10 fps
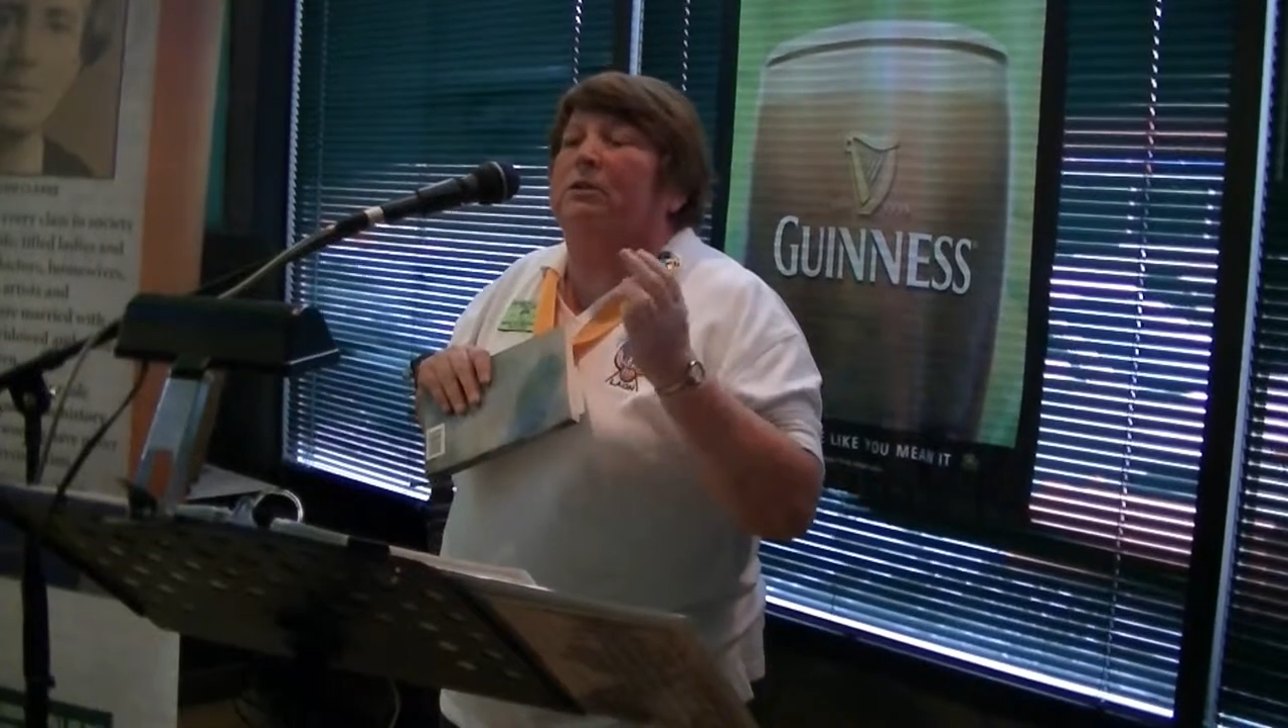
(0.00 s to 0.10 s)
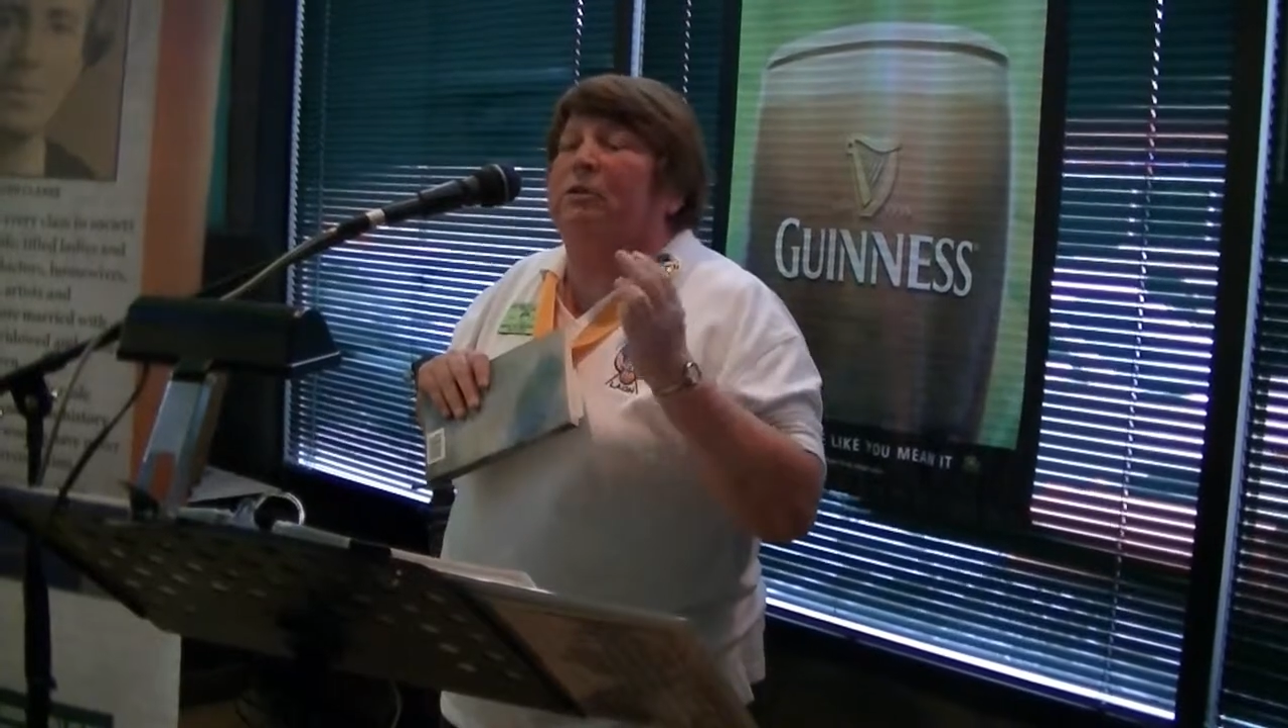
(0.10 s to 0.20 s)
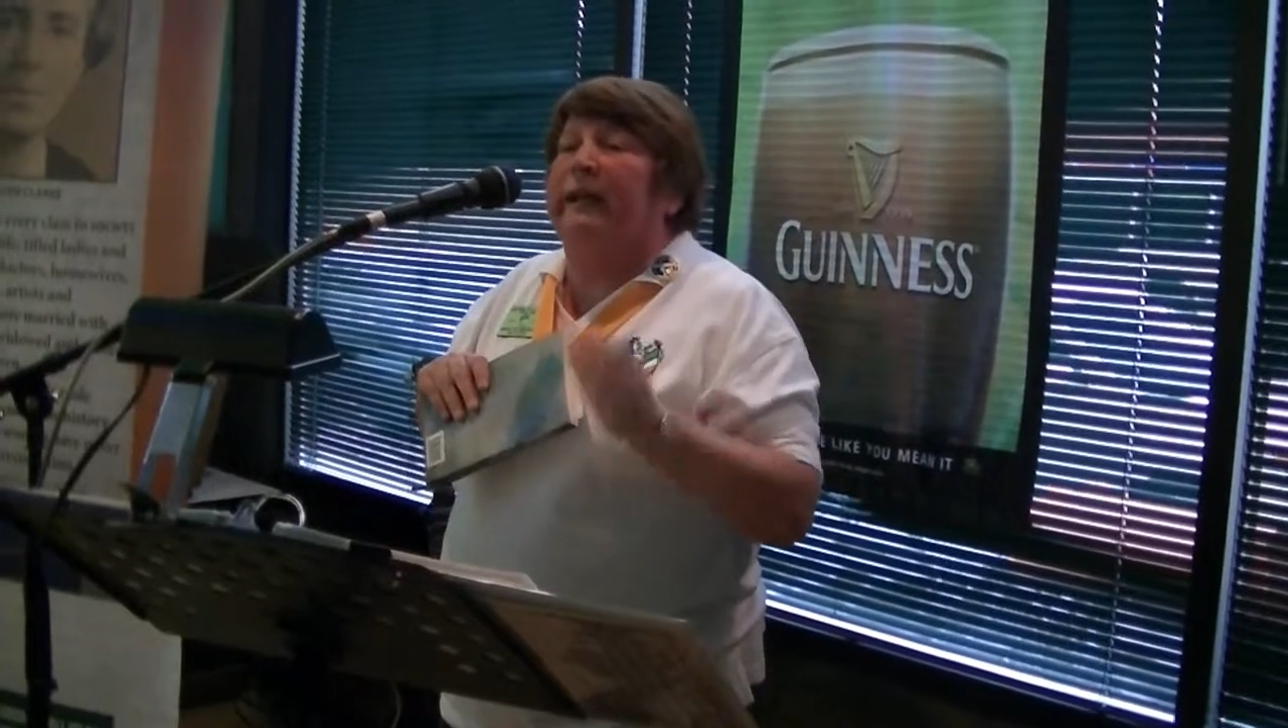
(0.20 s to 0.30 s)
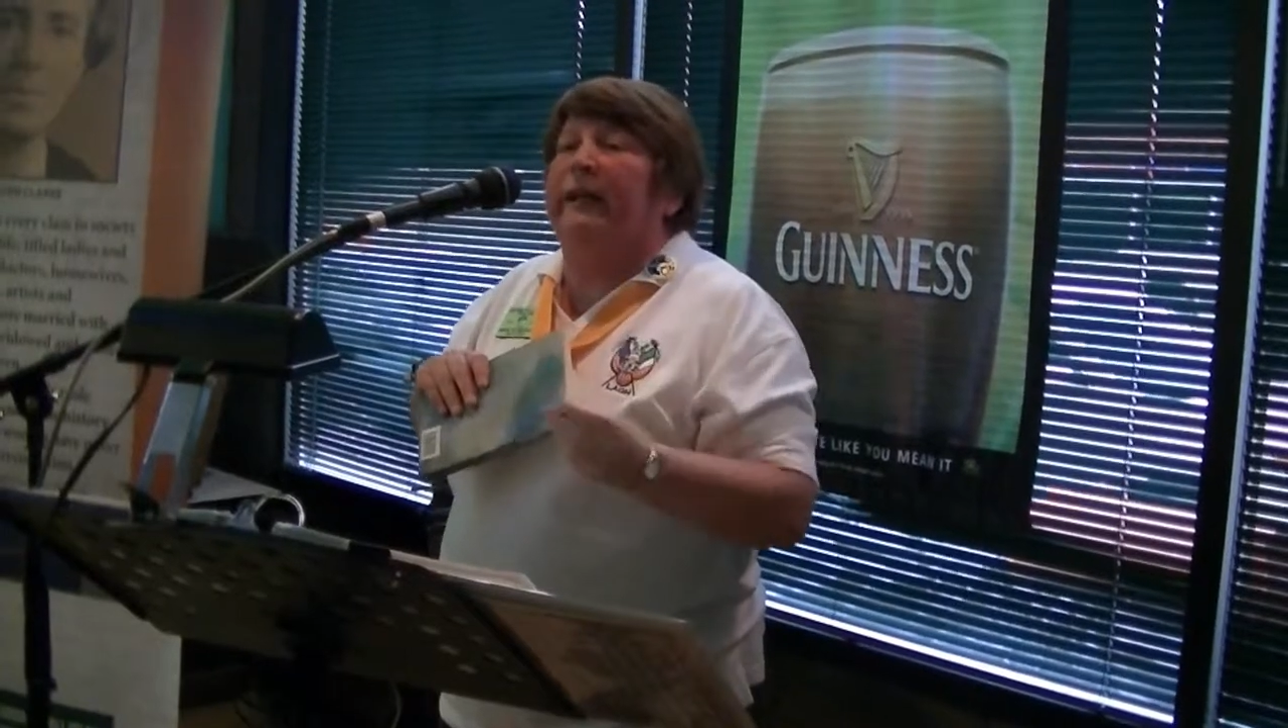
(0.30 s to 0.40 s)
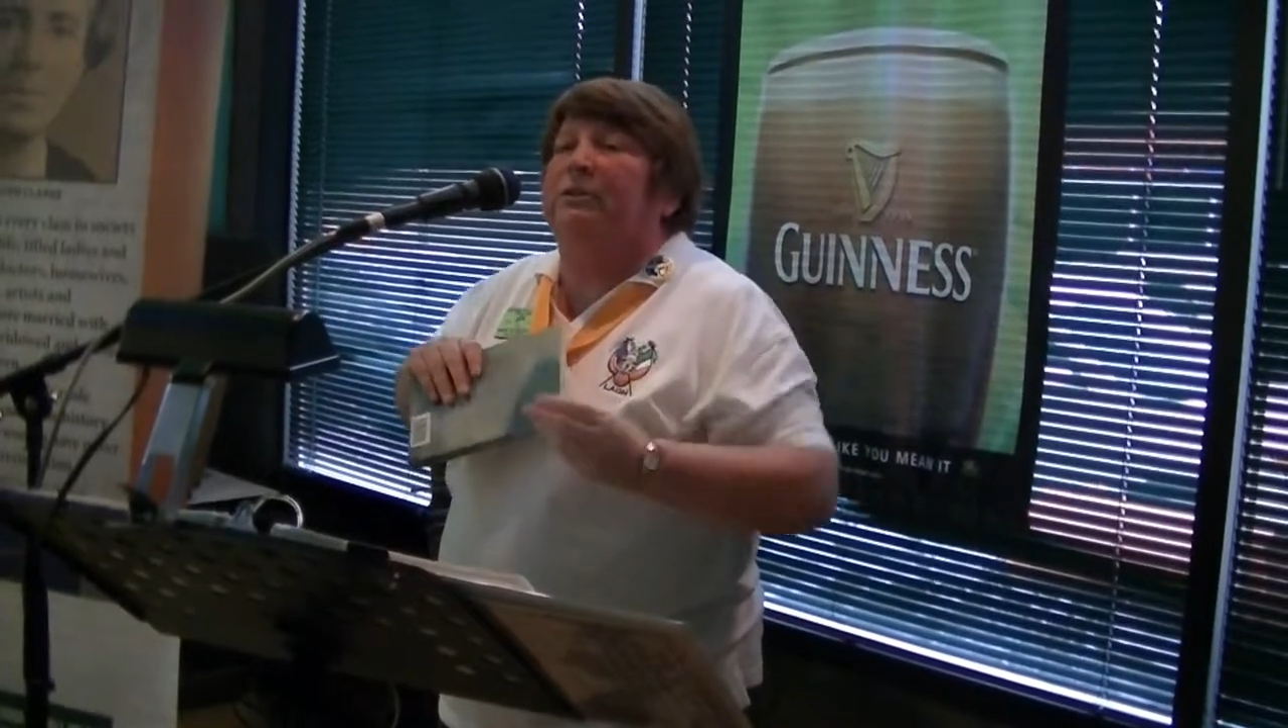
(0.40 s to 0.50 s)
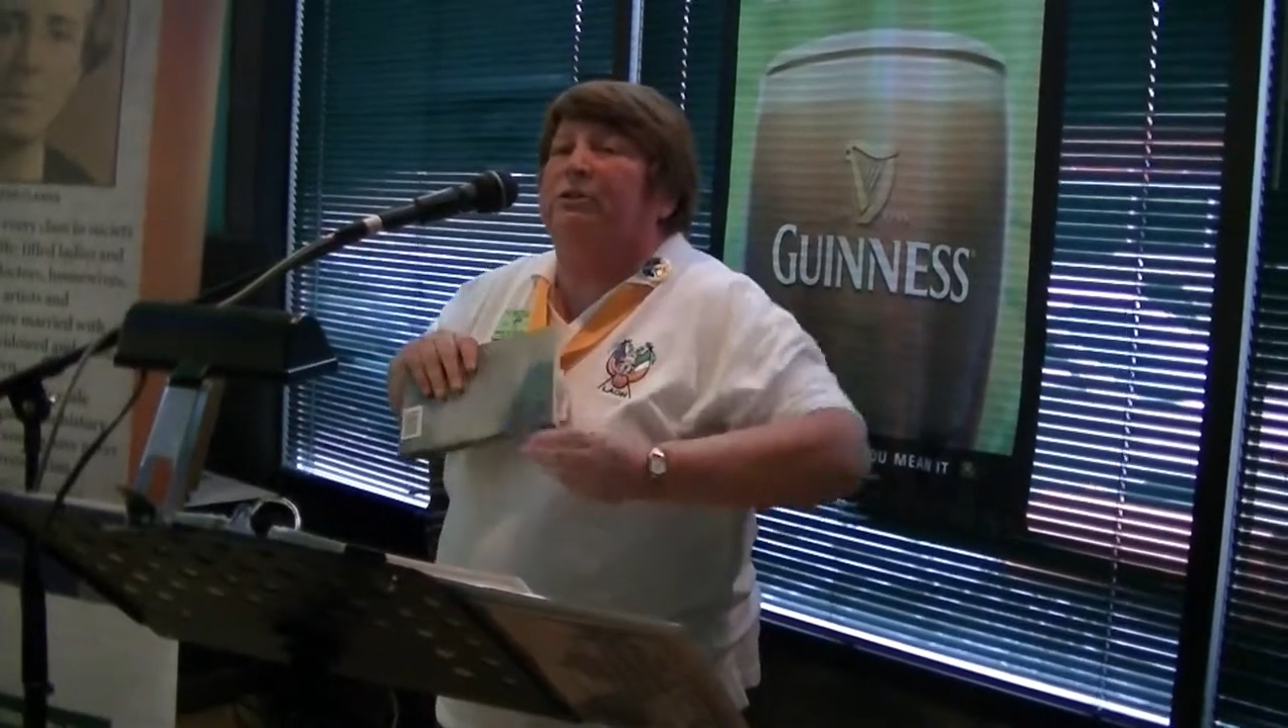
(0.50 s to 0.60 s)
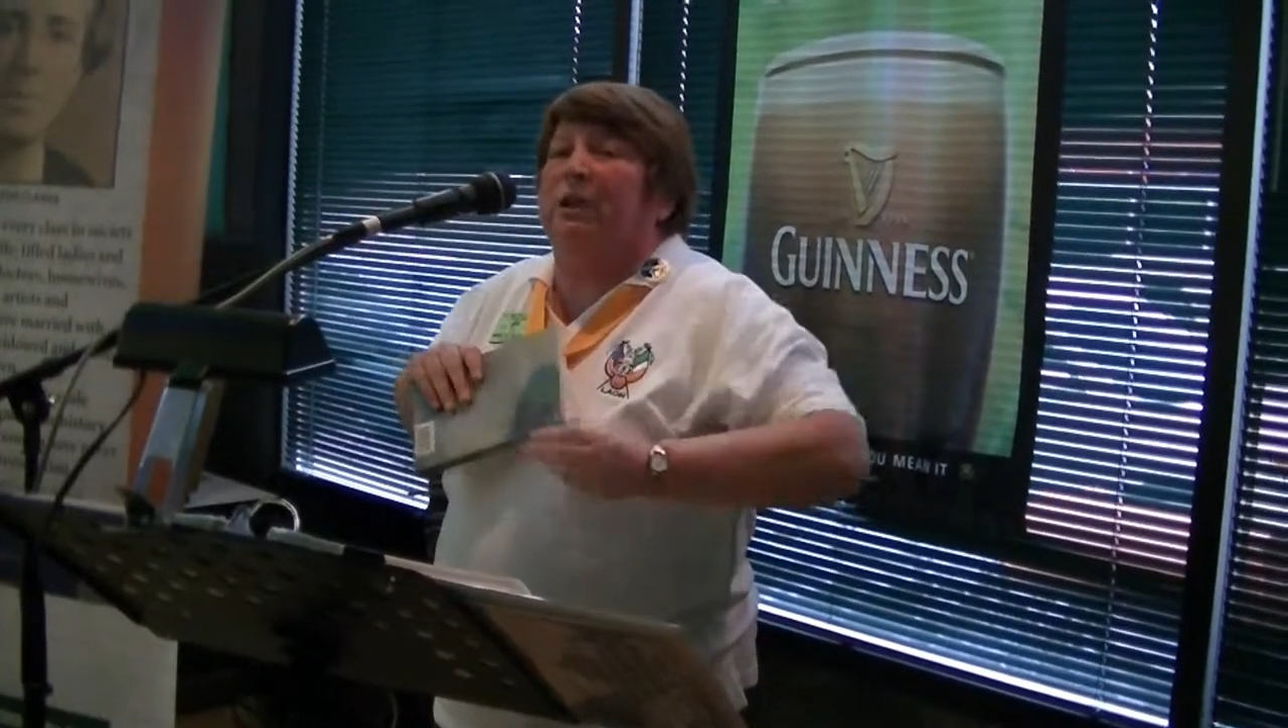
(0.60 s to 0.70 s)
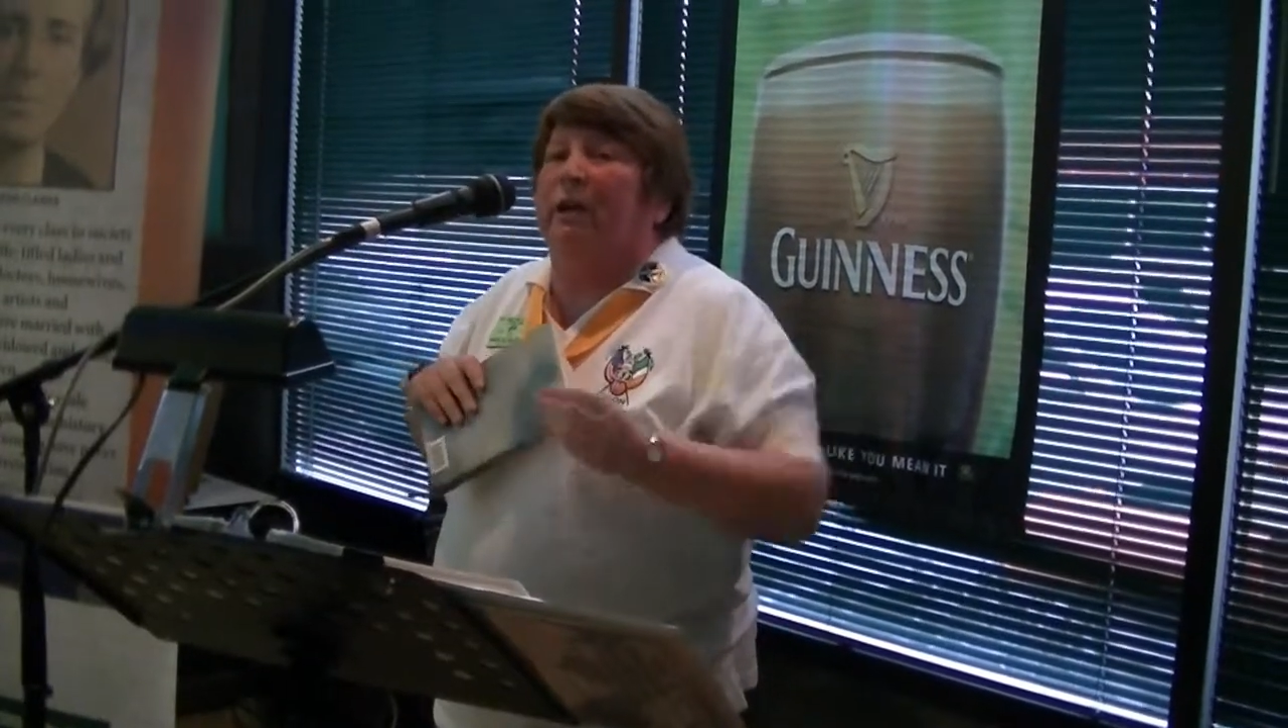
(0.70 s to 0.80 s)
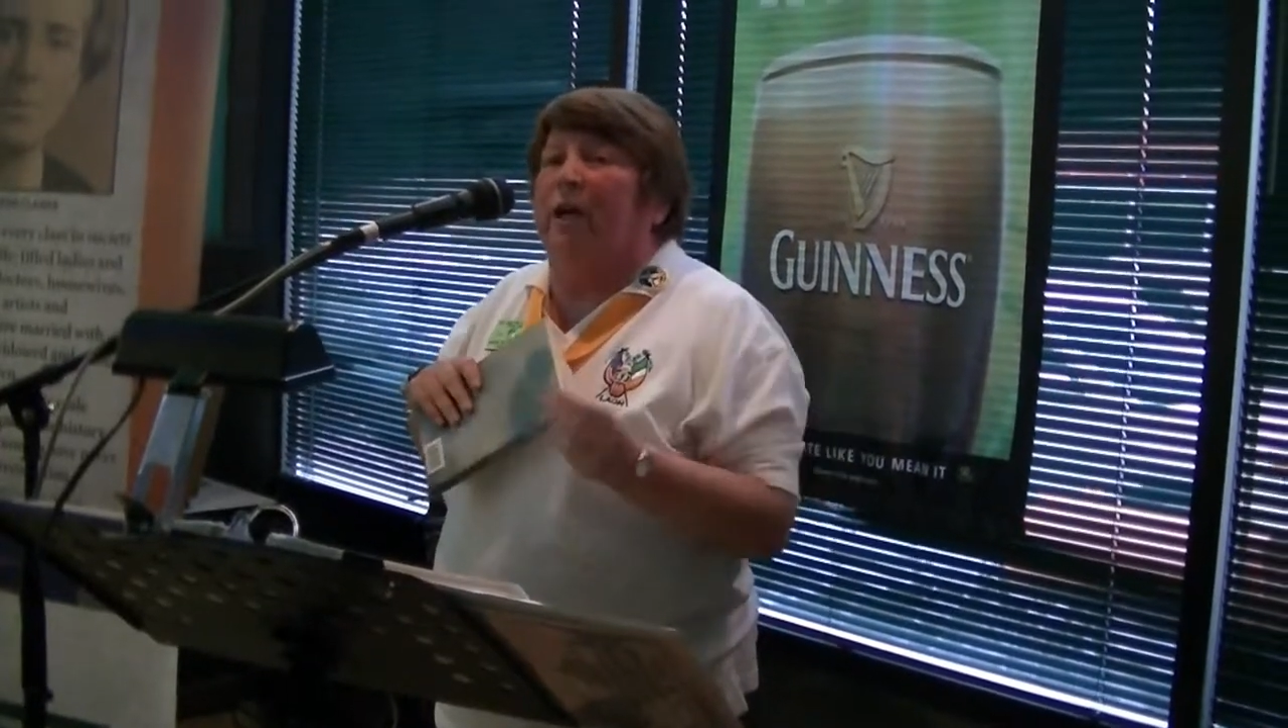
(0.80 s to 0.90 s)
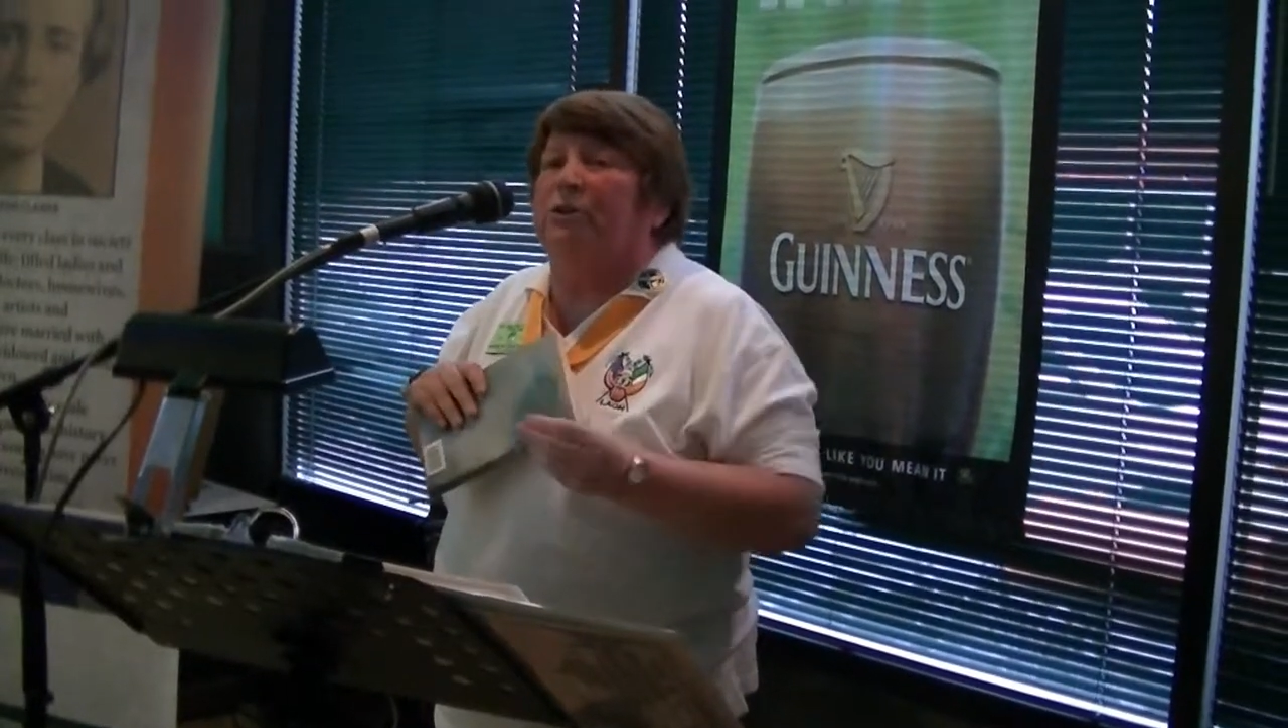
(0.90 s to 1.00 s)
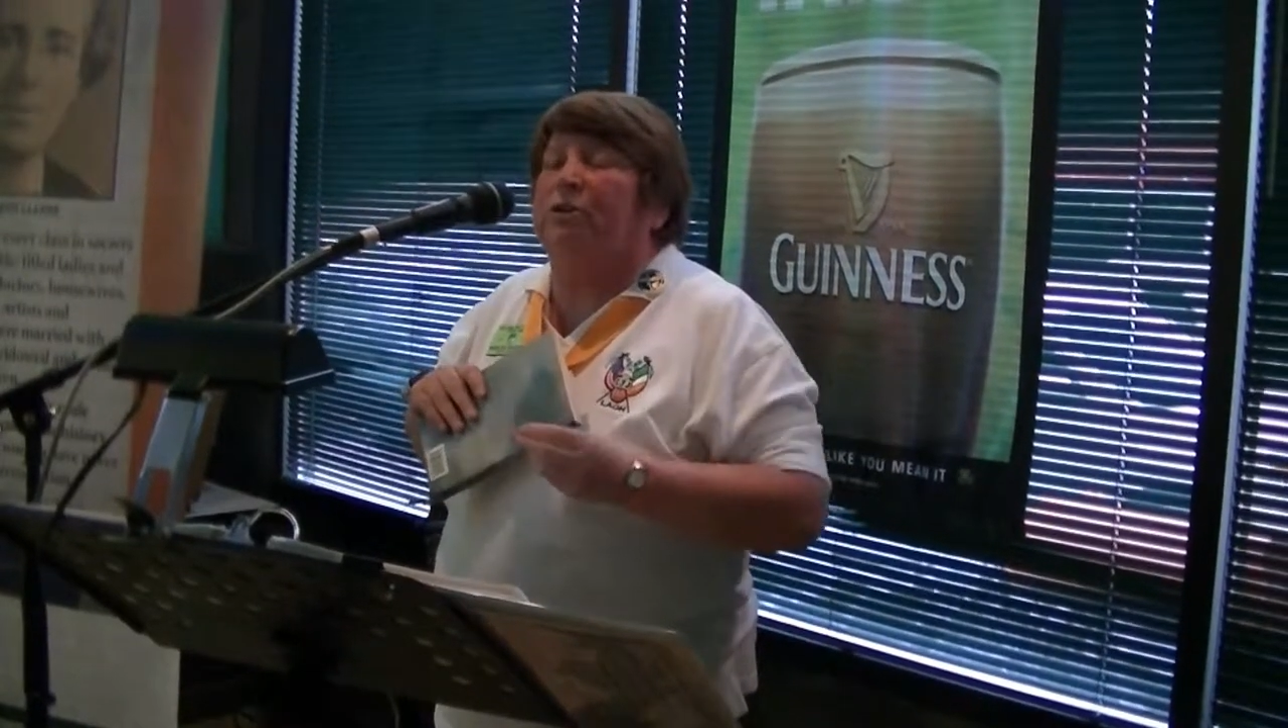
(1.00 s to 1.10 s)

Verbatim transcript: teach the young